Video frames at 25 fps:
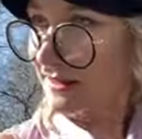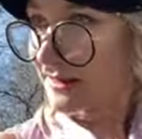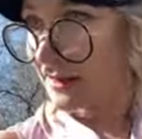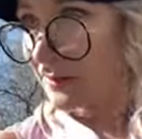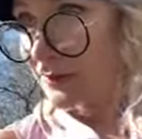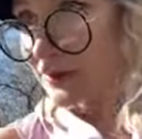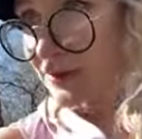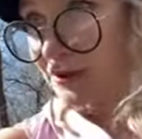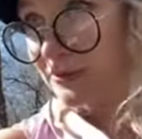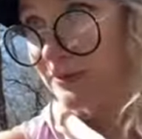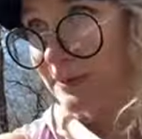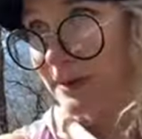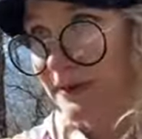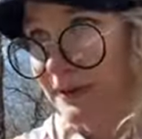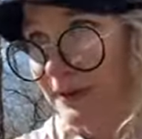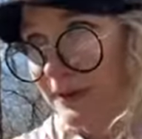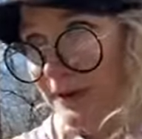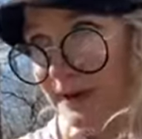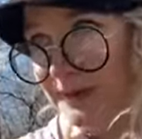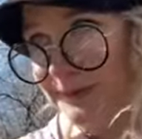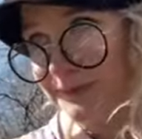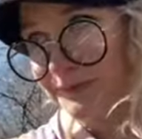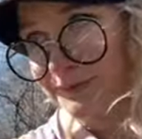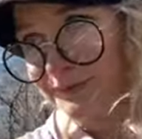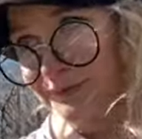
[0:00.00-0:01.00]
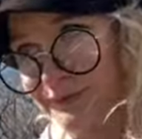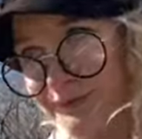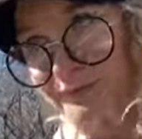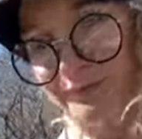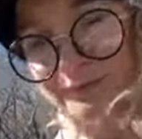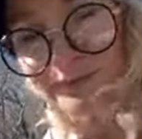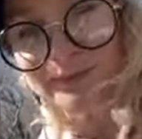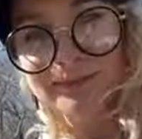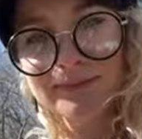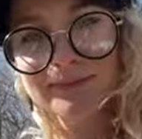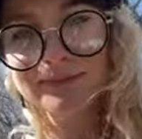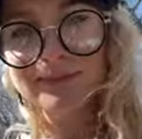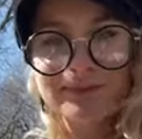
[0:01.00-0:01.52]
YouTube before.
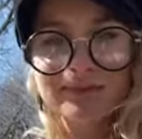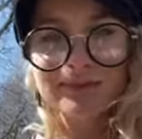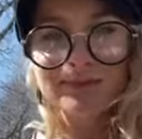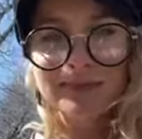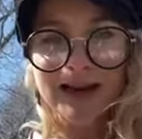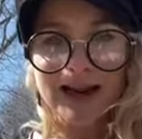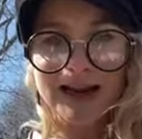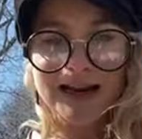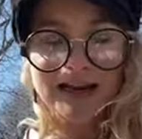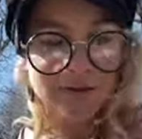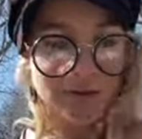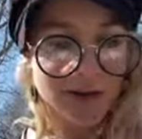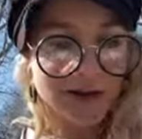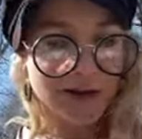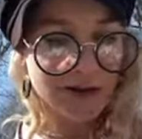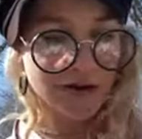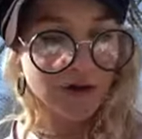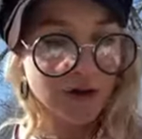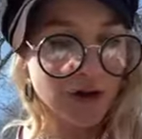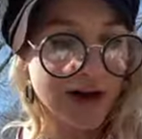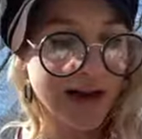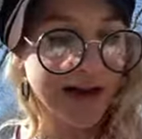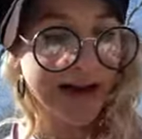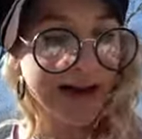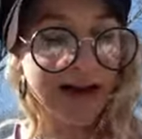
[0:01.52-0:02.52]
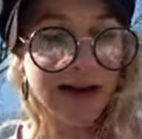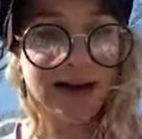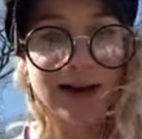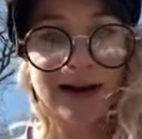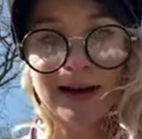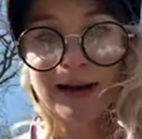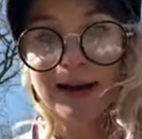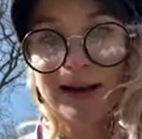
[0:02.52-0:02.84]
I just wanted to try it.